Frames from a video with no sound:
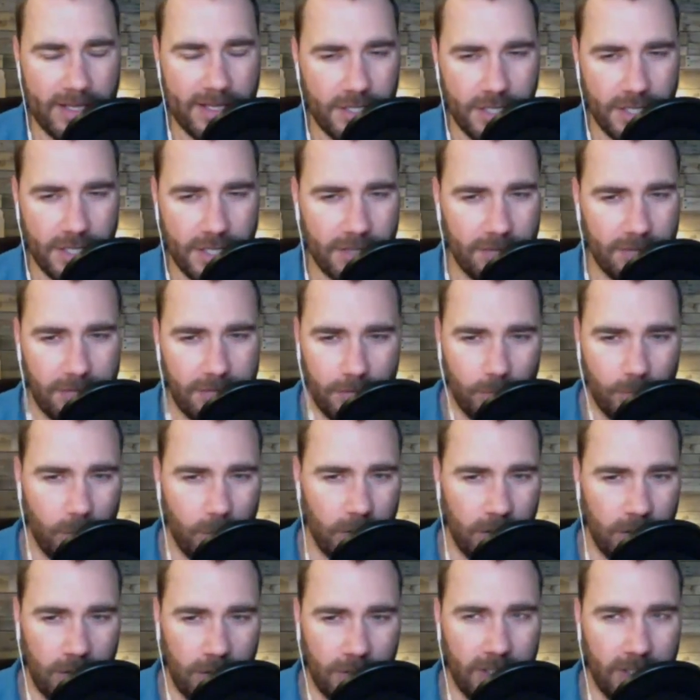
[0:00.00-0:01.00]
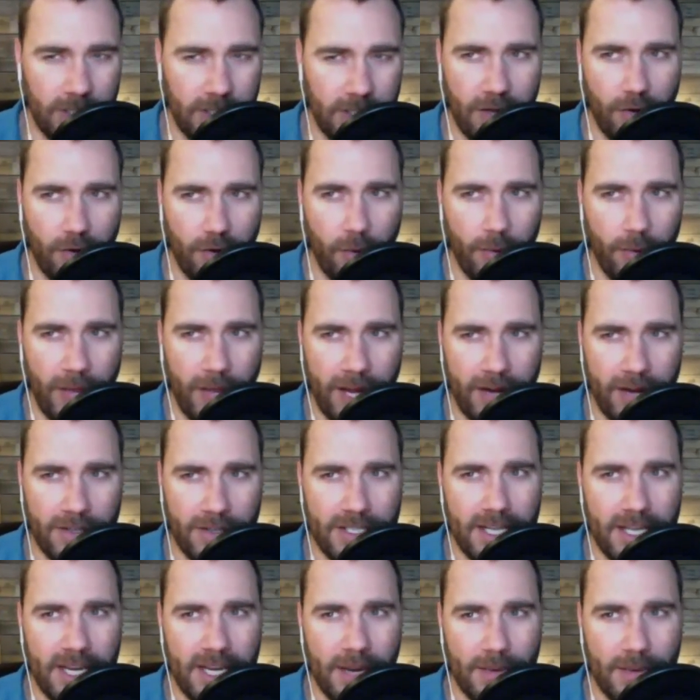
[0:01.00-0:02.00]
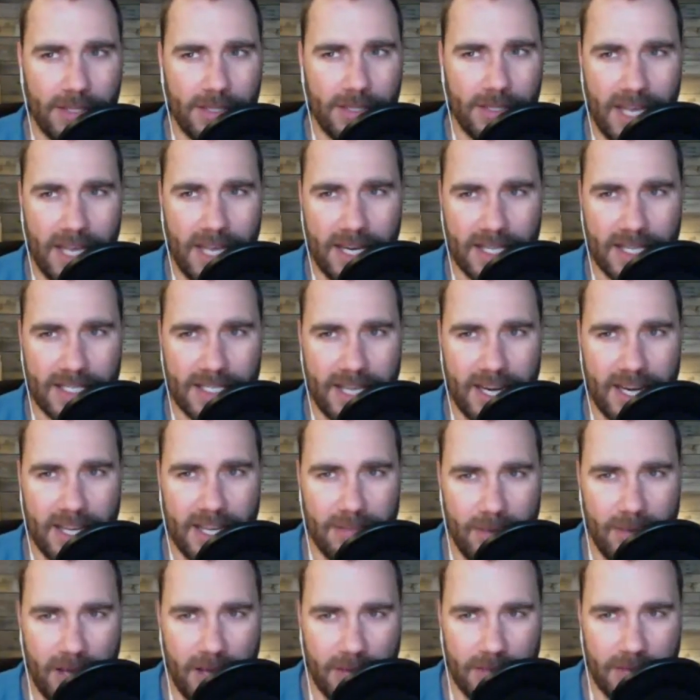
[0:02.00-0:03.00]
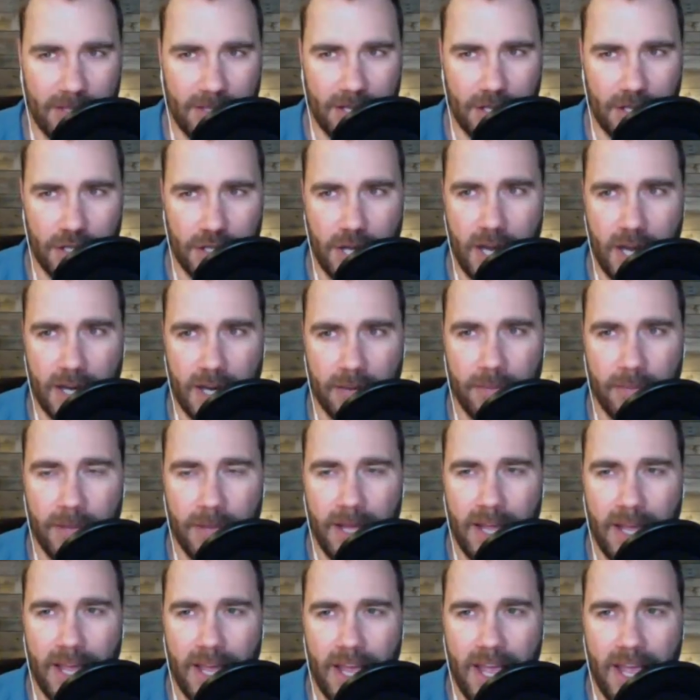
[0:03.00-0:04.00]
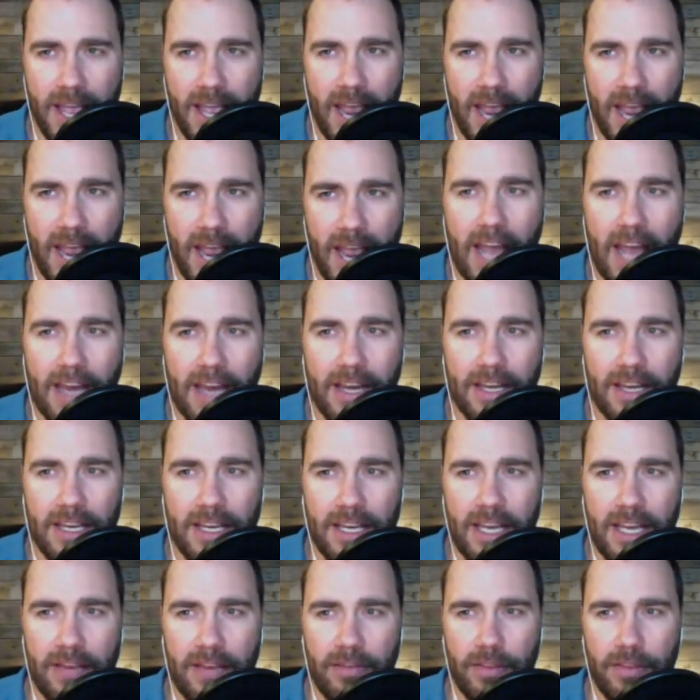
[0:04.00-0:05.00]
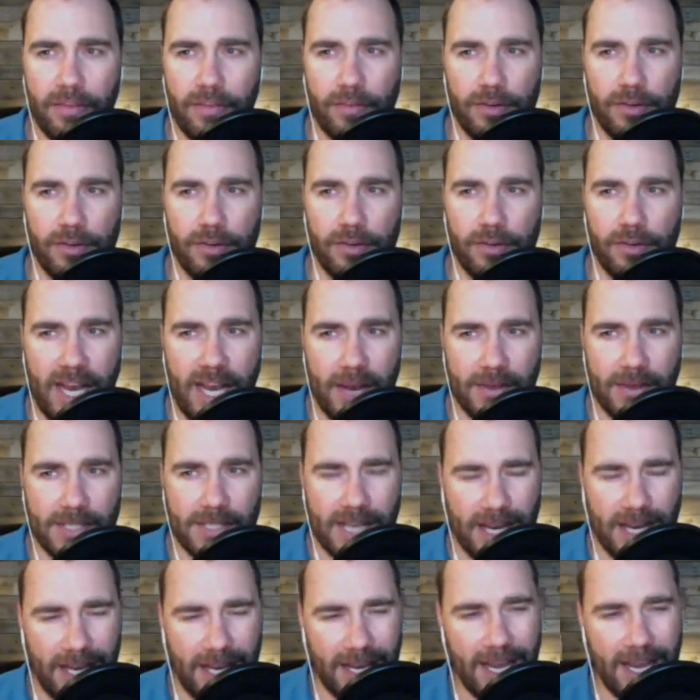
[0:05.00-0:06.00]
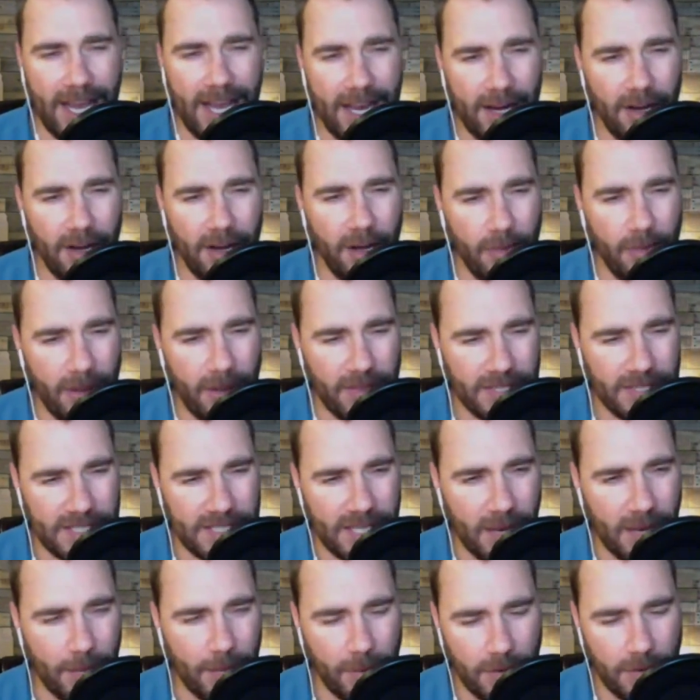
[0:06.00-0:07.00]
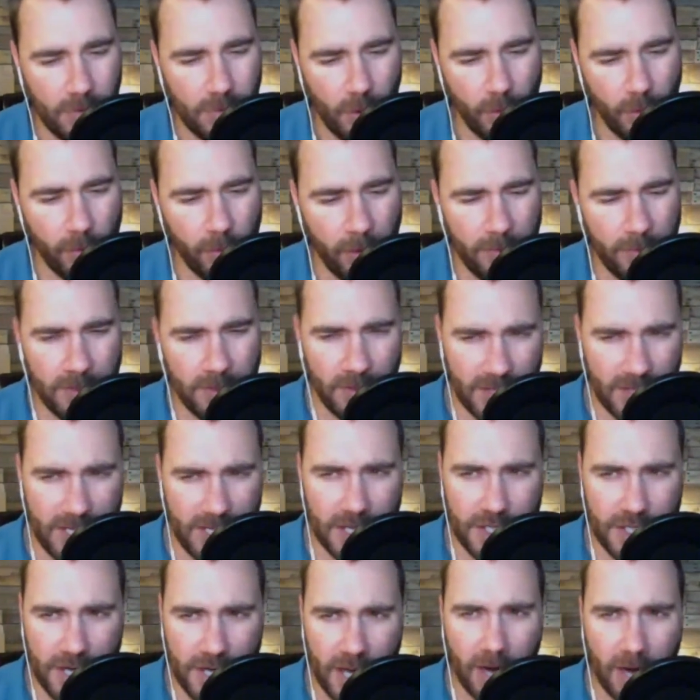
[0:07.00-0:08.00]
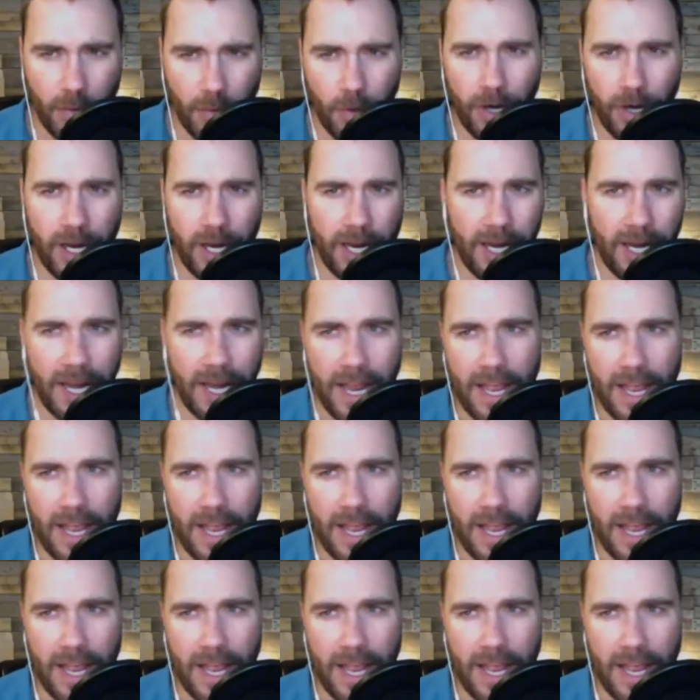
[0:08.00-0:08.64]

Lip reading: It took what looked like a normal AR-10. I wasn't that excited about him until I shot him. And even the first day, I was kind of like, I don't know about this thing. I'm warming up to it. It's actually kind of working.